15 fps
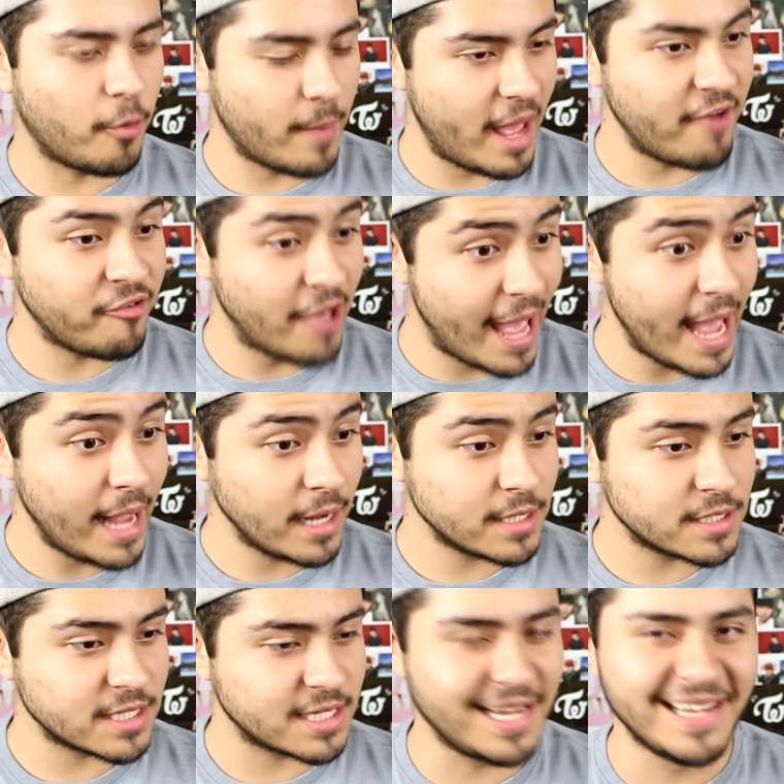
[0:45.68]

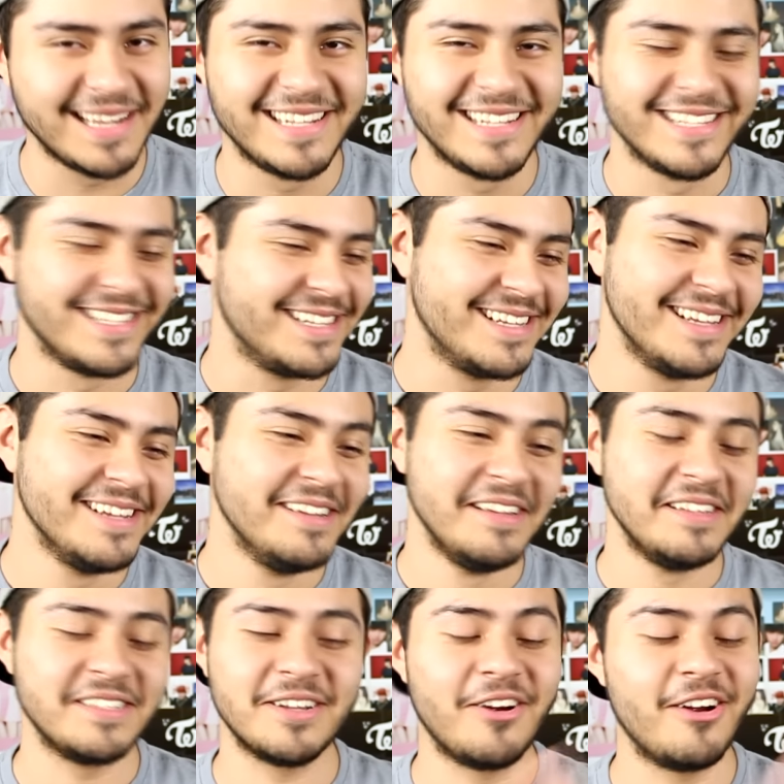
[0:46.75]
FX.
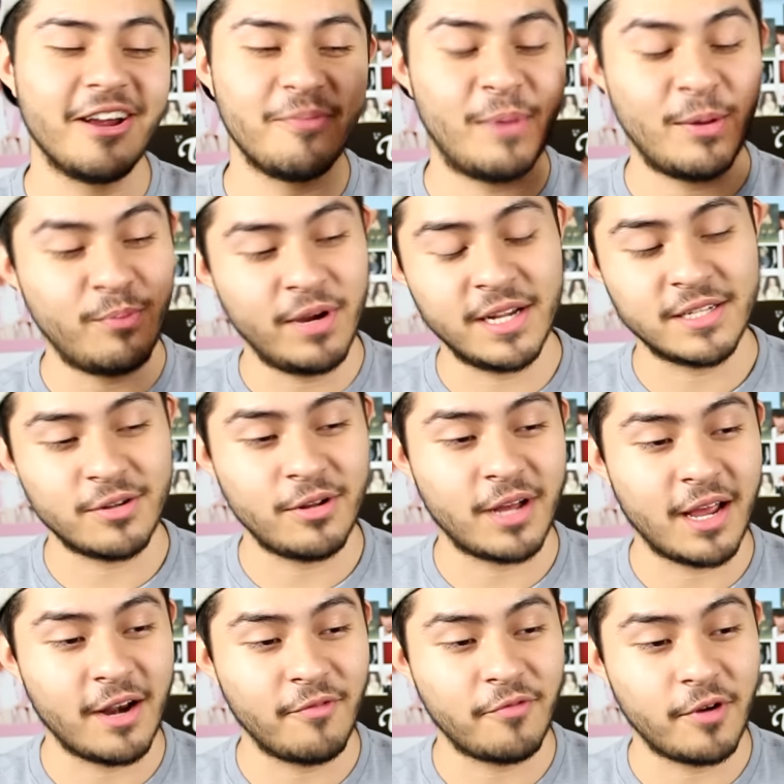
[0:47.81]
Sorry, my brain's all
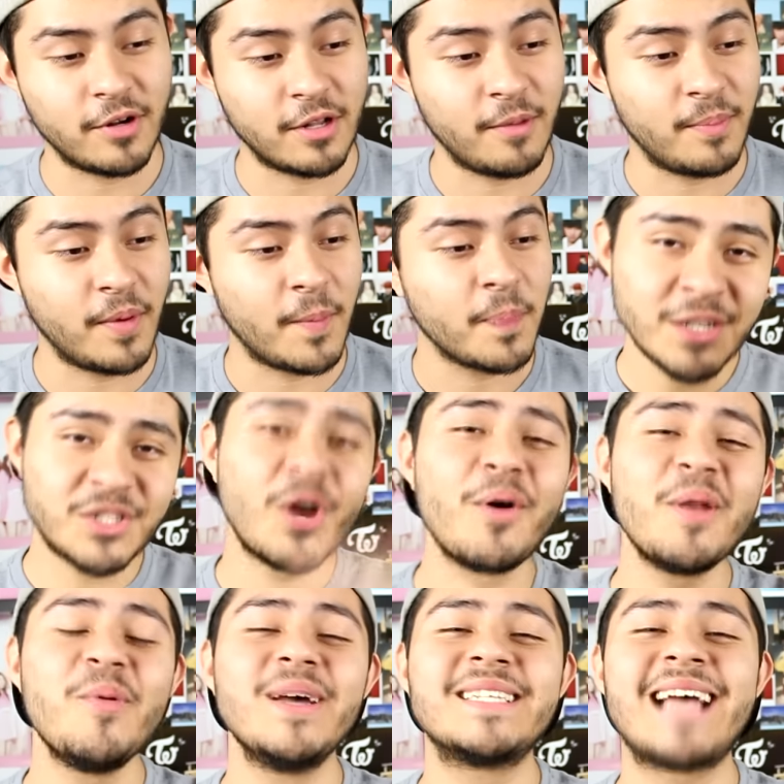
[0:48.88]
kind of fucked up, but so
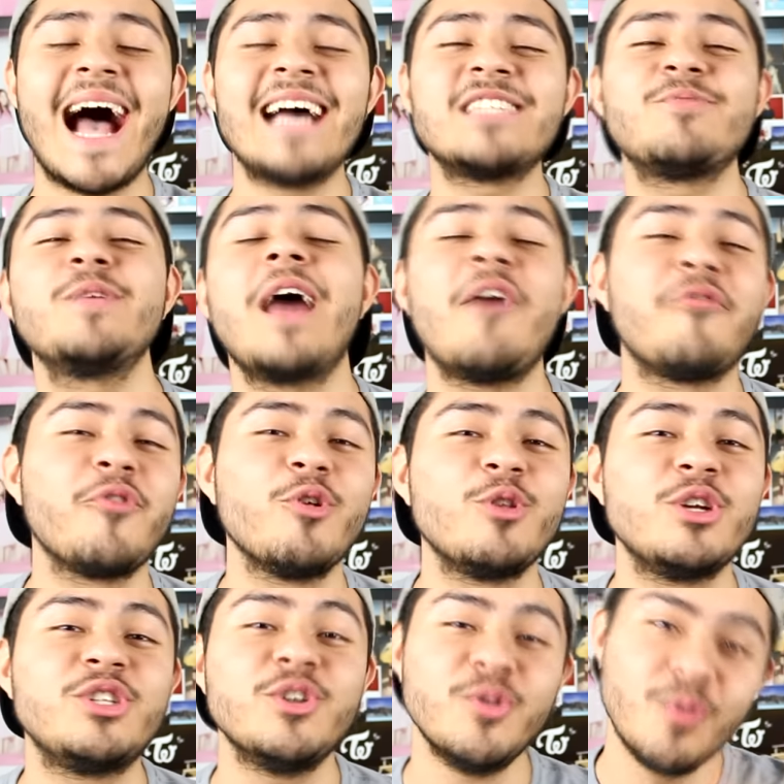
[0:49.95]
anyways, guys, without further
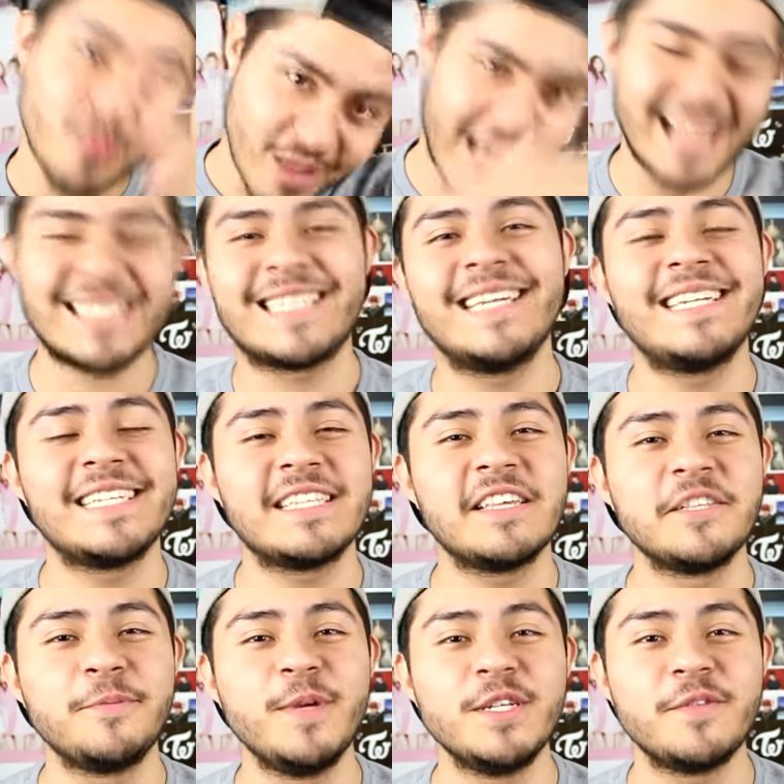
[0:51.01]
ado, let's get into
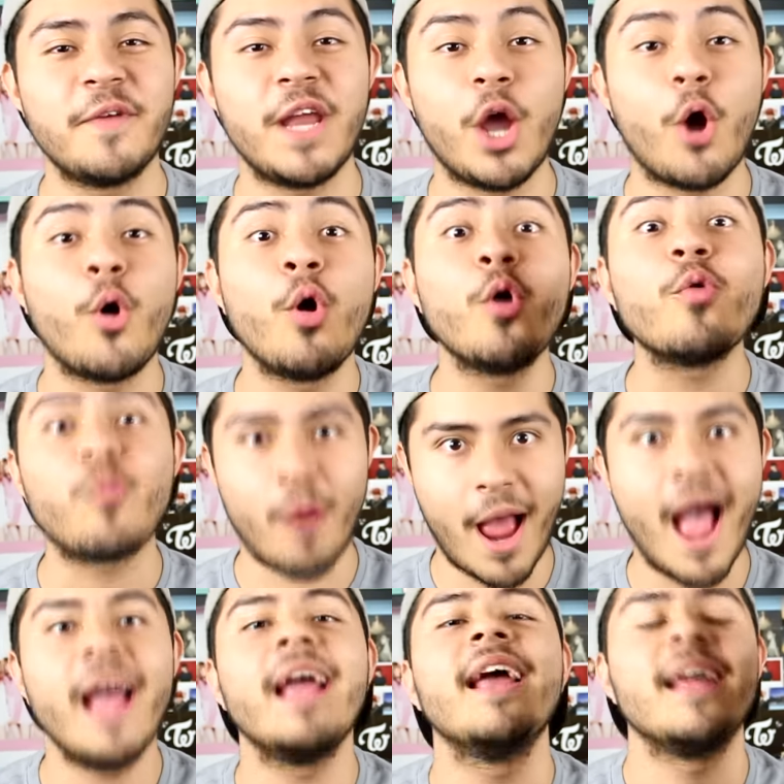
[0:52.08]
this music video
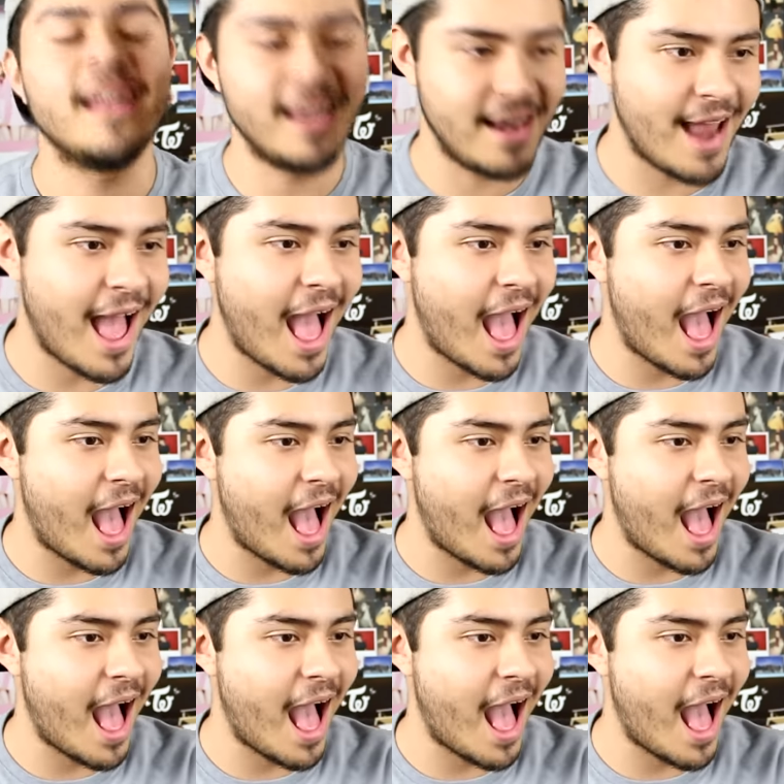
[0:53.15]
right now.